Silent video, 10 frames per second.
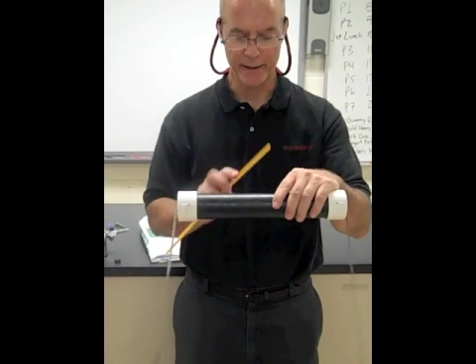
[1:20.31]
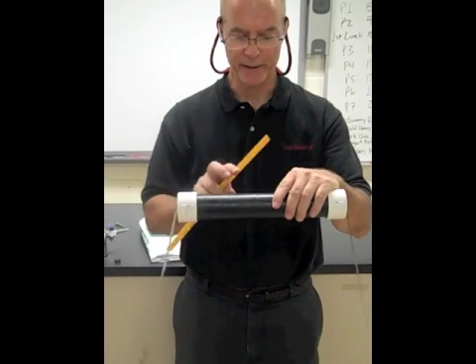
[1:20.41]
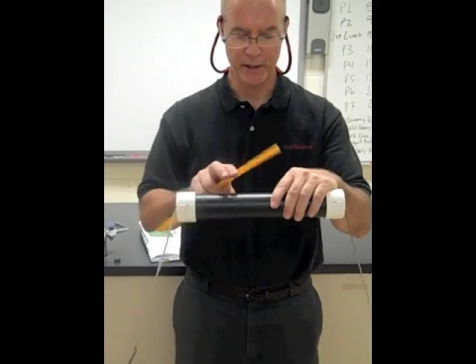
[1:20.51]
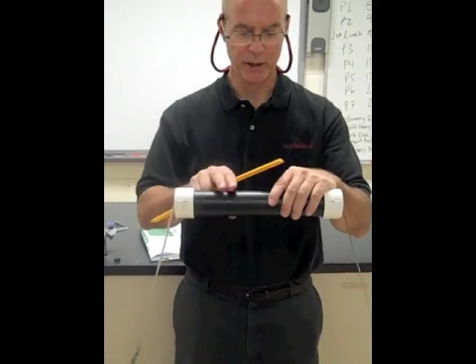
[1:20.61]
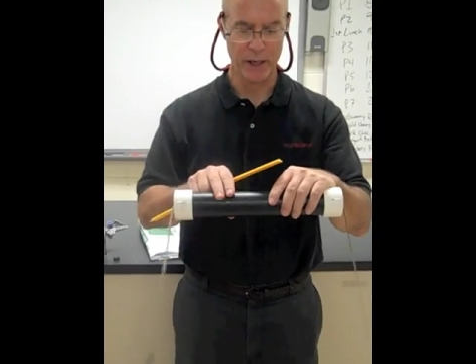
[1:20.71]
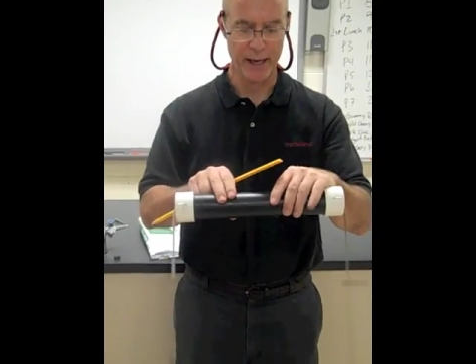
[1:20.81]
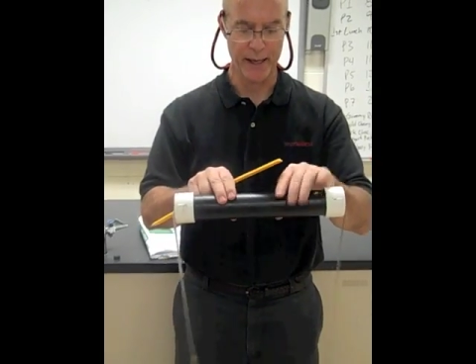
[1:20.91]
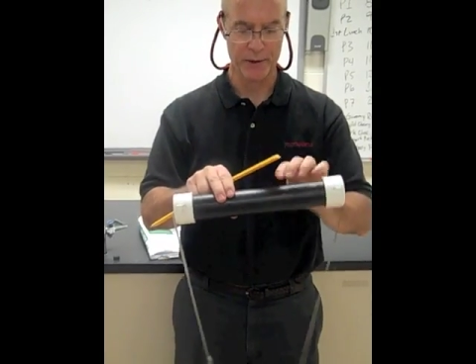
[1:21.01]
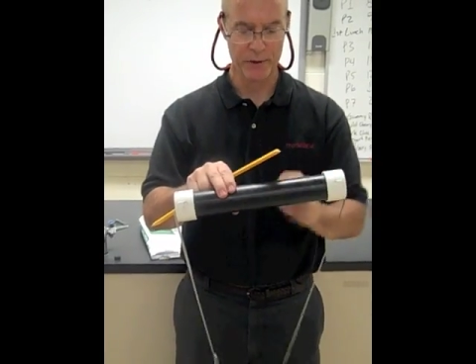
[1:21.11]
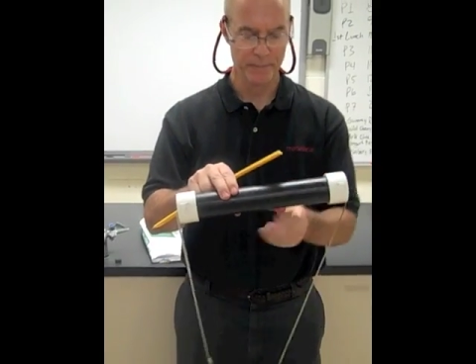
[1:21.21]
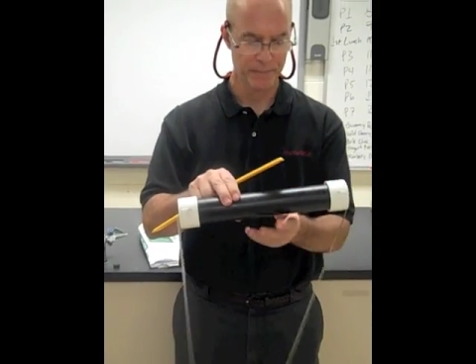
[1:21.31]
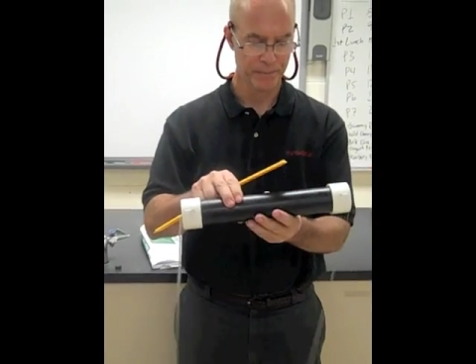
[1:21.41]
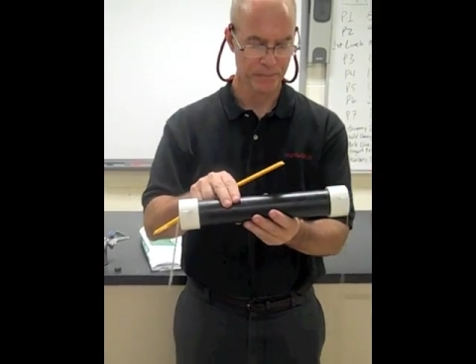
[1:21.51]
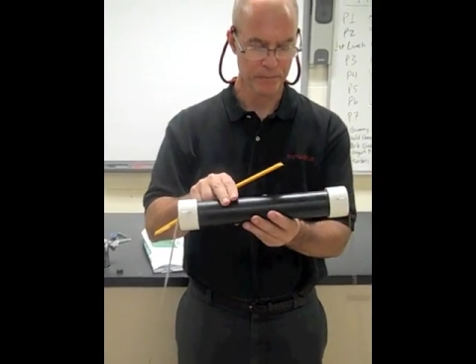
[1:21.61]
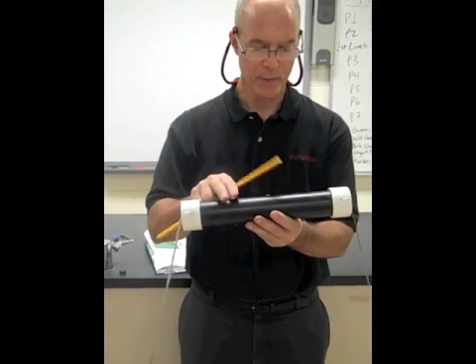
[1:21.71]
in the class.
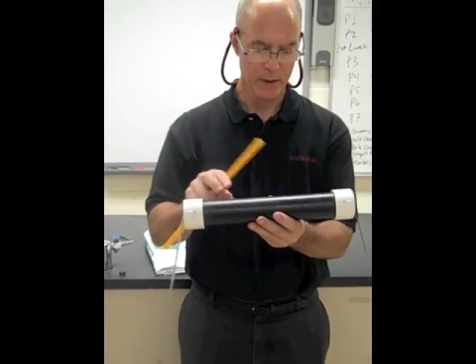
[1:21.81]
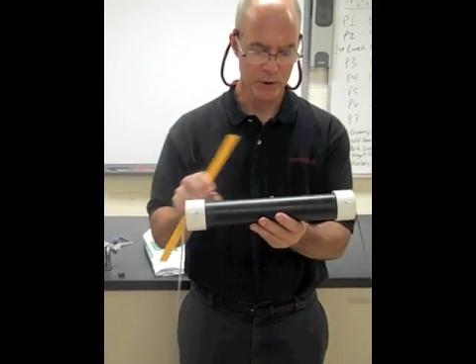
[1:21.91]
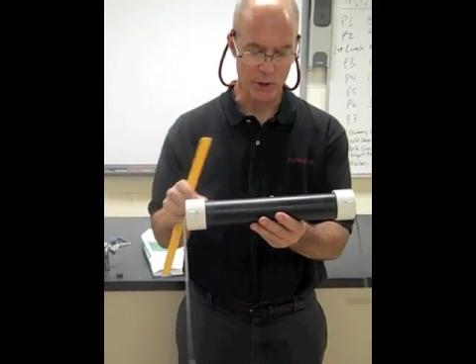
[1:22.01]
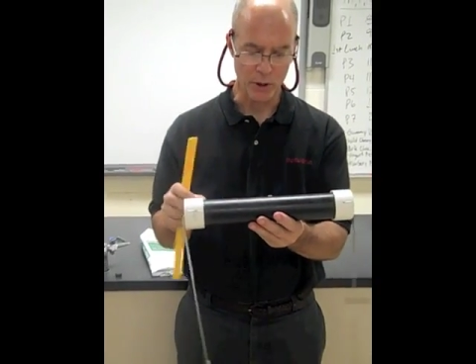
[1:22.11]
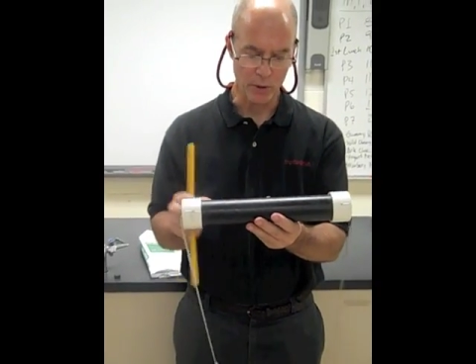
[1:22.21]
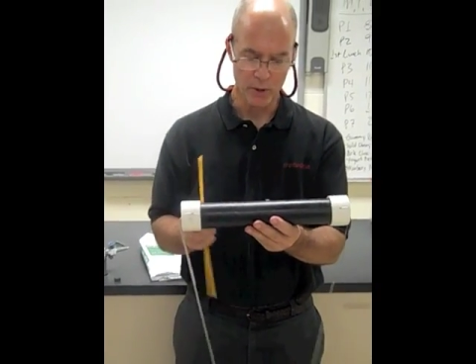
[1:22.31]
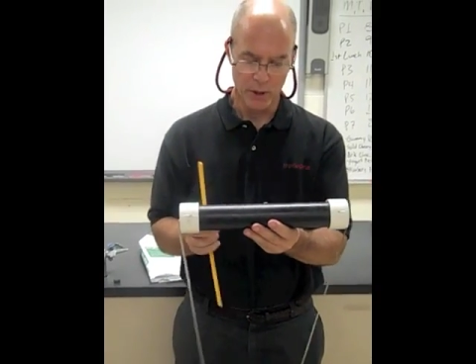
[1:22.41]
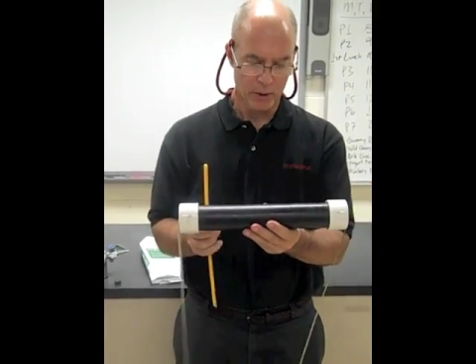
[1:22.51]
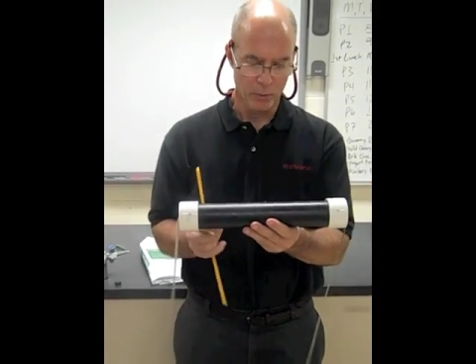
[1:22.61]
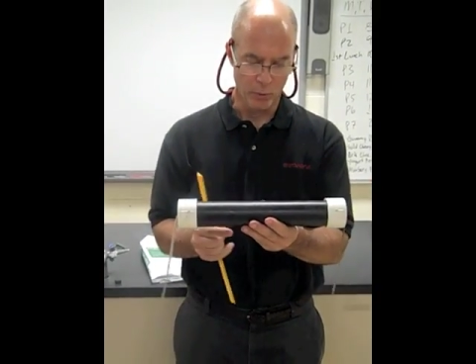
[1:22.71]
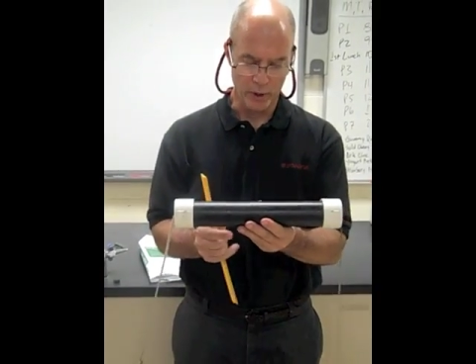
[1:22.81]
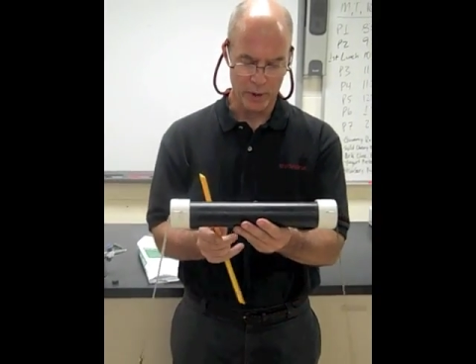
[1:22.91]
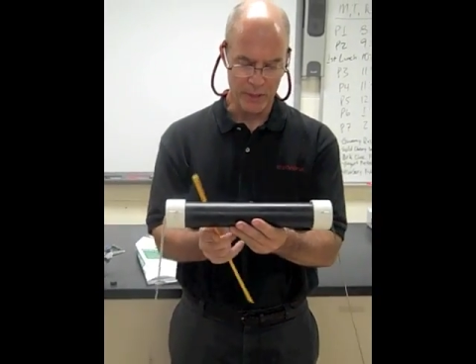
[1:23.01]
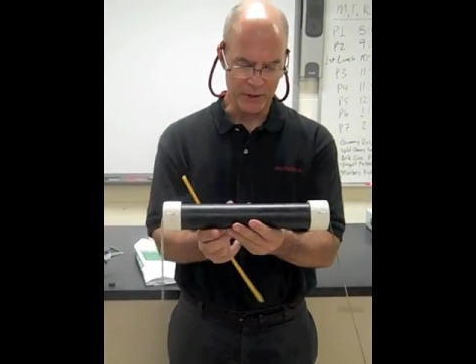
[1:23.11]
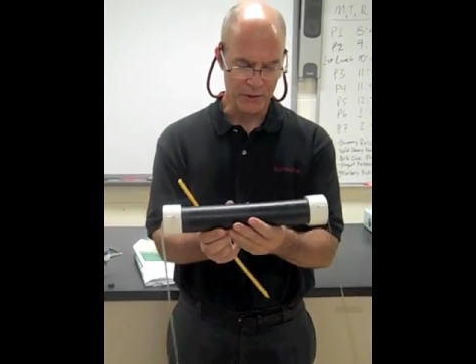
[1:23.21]
So one of the
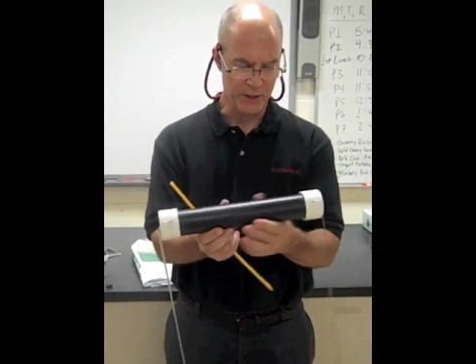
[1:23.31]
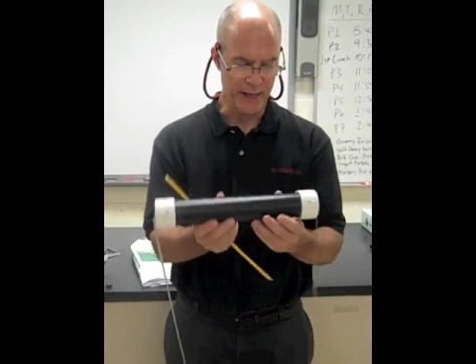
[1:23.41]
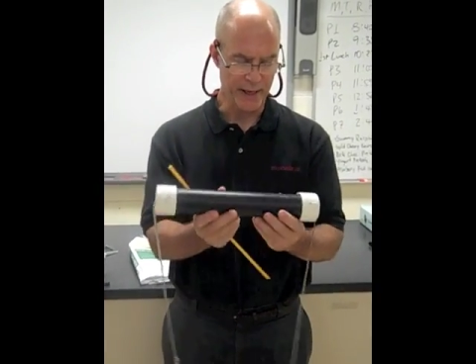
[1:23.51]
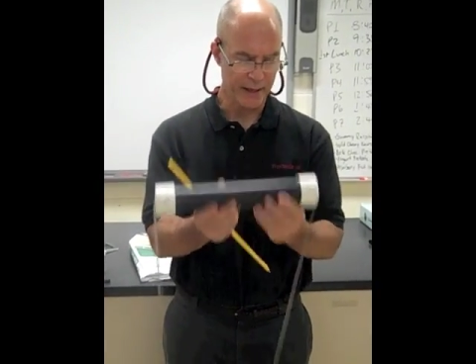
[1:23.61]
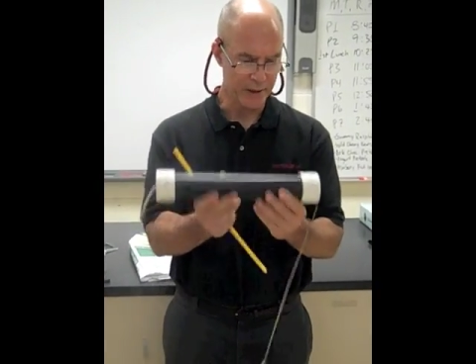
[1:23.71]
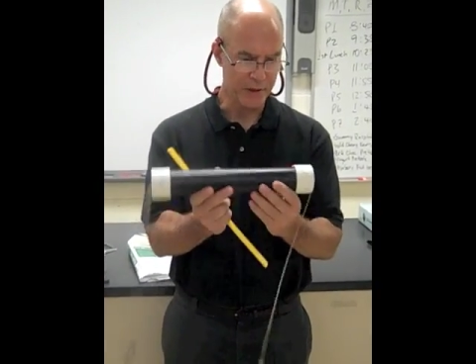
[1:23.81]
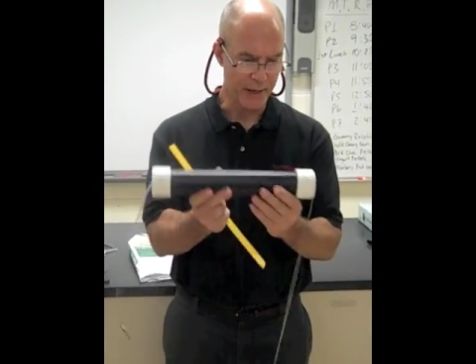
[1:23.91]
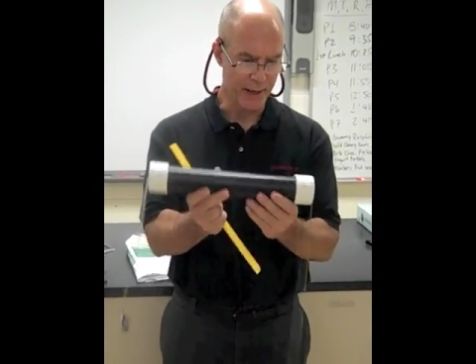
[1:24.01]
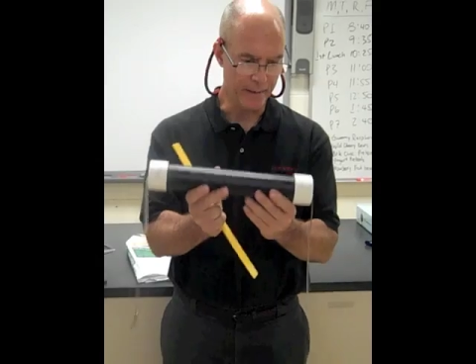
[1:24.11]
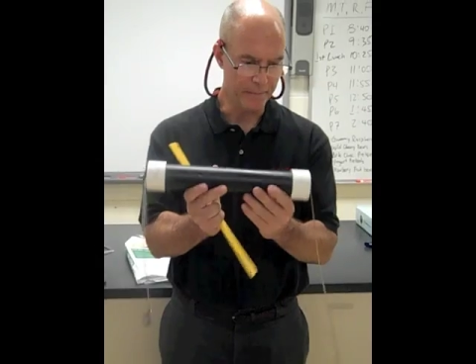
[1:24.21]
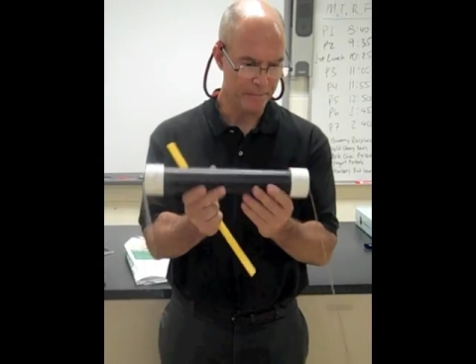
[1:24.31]
pieces of data is that